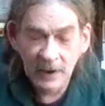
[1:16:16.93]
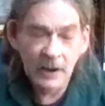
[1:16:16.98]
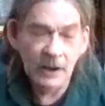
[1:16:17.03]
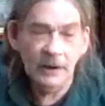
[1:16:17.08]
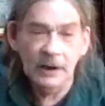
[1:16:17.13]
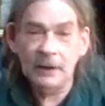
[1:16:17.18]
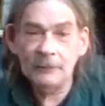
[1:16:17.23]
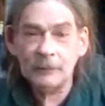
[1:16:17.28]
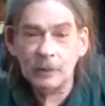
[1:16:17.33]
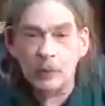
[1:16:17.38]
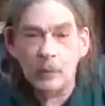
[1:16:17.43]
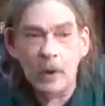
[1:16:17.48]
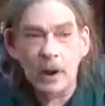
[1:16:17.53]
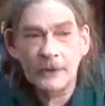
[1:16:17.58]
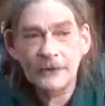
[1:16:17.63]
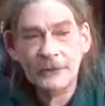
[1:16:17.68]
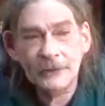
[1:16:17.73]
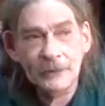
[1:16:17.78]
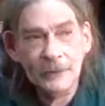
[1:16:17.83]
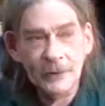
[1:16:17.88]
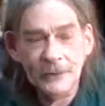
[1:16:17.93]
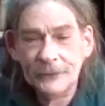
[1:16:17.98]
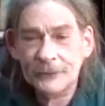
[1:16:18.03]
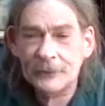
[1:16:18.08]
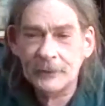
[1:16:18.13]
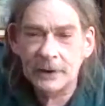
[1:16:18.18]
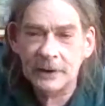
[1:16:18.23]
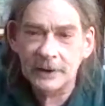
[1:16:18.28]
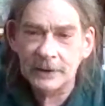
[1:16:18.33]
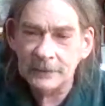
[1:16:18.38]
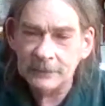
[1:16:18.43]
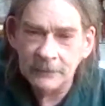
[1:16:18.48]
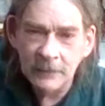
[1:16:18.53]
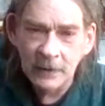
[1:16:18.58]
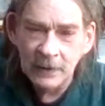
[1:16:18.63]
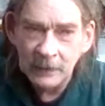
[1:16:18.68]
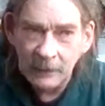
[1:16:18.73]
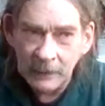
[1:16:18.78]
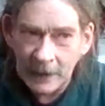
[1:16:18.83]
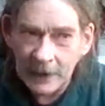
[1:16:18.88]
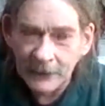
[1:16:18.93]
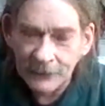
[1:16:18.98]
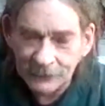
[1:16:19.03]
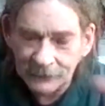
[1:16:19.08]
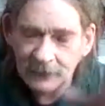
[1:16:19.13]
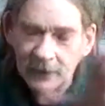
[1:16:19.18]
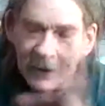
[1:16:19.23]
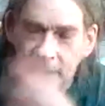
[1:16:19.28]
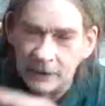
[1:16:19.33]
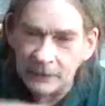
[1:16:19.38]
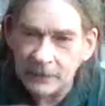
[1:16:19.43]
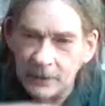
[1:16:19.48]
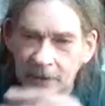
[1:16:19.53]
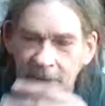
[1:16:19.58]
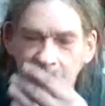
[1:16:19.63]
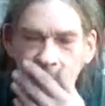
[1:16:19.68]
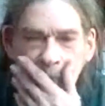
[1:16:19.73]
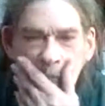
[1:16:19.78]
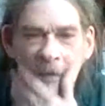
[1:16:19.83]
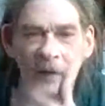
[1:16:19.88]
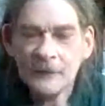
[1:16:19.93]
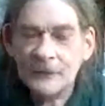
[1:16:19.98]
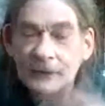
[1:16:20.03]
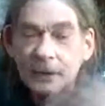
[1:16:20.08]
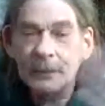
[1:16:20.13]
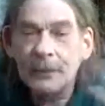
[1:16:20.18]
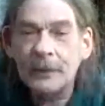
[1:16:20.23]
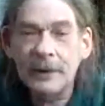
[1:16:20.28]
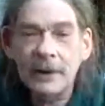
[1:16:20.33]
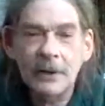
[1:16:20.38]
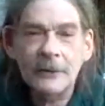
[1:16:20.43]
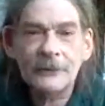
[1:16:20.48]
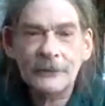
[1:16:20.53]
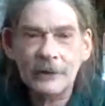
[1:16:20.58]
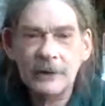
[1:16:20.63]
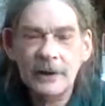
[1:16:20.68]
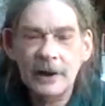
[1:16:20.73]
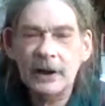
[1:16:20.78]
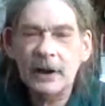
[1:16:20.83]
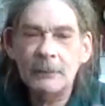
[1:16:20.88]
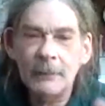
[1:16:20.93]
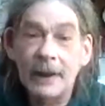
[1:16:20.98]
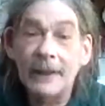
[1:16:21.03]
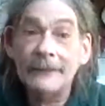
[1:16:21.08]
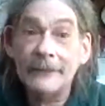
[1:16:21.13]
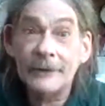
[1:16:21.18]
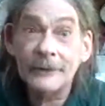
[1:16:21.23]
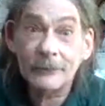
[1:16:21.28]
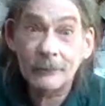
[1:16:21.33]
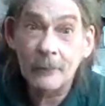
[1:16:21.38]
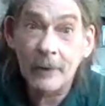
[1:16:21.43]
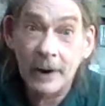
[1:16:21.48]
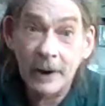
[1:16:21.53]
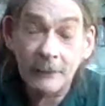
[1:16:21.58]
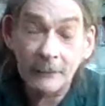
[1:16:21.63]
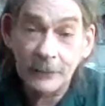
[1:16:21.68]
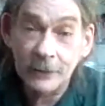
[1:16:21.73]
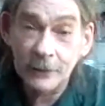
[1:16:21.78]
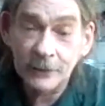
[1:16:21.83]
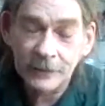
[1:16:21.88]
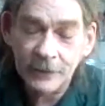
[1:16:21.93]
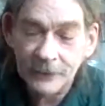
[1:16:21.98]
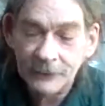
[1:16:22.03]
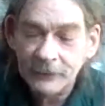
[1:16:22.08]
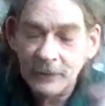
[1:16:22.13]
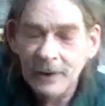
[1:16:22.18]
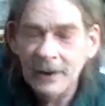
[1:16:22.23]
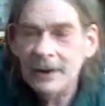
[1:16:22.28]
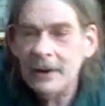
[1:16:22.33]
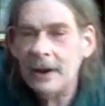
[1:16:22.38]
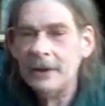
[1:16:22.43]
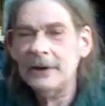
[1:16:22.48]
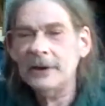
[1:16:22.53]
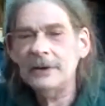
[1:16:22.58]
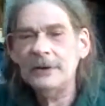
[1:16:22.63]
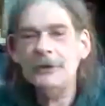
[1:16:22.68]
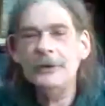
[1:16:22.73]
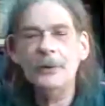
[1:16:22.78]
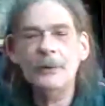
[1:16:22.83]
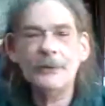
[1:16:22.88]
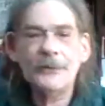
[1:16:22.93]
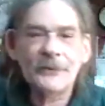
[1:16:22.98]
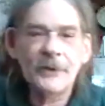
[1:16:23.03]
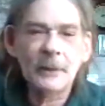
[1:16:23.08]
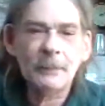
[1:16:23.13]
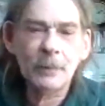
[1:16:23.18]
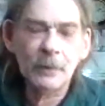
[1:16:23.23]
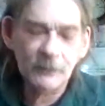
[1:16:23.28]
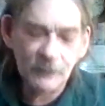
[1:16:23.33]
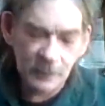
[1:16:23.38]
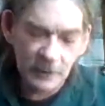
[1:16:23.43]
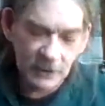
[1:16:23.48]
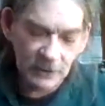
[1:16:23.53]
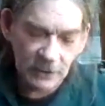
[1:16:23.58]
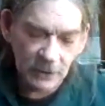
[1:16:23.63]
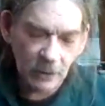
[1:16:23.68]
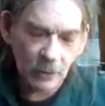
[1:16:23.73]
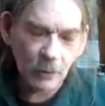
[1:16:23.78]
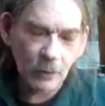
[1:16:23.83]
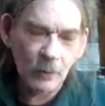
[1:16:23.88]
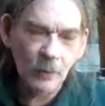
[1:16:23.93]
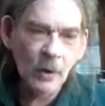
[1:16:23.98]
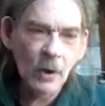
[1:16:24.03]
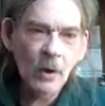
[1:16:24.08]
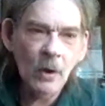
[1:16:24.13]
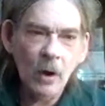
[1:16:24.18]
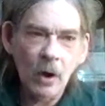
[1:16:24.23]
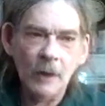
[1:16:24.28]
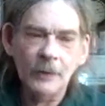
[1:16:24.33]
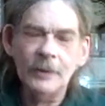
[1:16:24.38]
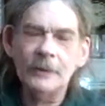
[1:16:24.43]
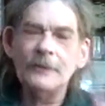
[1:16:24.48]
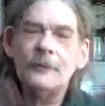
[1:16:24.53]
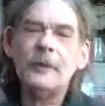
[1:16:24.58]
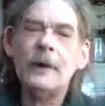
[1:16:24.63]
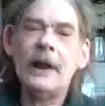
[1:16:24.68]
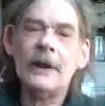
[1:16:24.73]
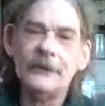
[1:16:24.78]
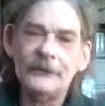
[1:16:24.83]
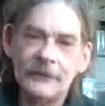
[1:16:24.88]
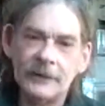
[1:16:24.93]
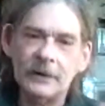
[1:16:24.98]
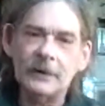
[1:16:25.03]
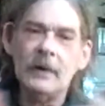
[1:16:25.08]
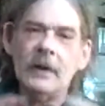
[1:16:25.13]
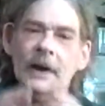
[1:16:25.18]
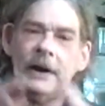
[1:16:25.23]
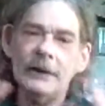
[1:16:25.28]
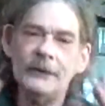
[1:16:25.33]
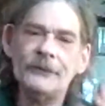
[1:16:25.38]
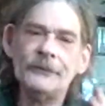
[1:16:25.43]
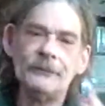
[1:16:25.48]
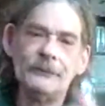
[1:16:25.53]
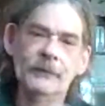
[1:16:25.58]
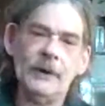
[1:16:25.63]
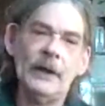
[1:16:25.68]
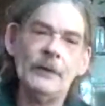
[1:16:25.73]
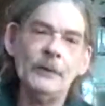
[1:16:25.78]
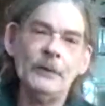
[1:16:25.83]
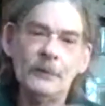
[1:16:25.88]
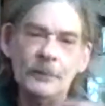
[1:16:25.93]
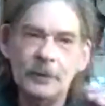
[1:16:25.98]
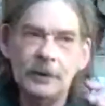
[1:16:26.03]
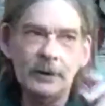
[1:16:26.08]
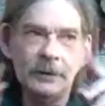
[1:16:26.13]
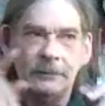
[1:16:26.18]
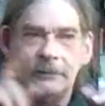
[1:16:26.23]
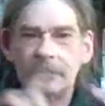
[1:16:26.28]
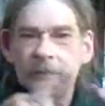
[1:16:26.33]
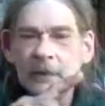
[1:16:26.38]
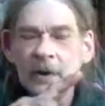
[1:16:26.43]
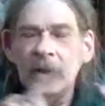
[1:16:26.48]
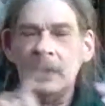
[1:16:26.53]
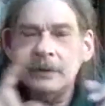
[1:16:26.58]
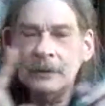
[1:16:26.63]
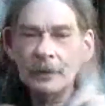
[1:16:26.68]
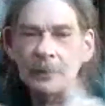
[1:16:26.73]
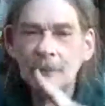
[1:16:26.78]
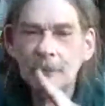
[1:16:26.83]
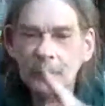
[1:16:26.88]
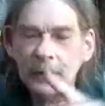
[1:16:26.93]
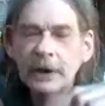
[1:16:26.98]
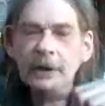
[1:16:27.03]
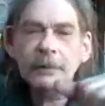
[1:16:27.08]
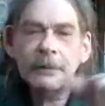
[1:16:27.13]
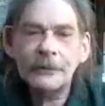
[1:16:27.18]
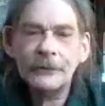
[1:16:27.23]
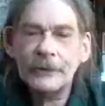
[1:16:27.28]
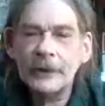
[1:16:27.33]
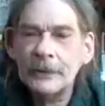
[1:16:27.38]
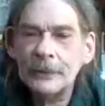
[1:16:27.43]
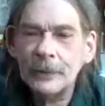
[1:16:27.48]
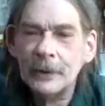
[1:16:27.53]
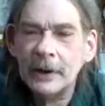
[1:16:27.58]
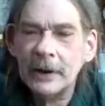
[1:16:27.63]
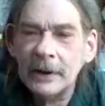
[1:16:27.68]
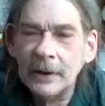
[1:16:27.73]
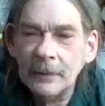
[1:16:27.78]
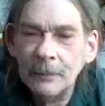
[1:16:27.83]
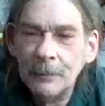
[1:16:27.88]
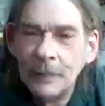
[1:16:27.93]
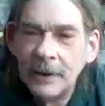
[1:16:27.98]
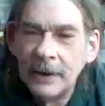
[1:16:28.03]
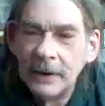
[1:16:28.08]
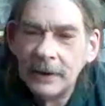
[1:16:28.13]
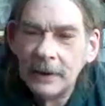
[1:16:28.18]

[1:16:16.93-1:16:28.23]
And after watching this thing last night and then something else today about this, why I'm doing this, I need to do a separate video on the flashing lights rather than the frequency thing,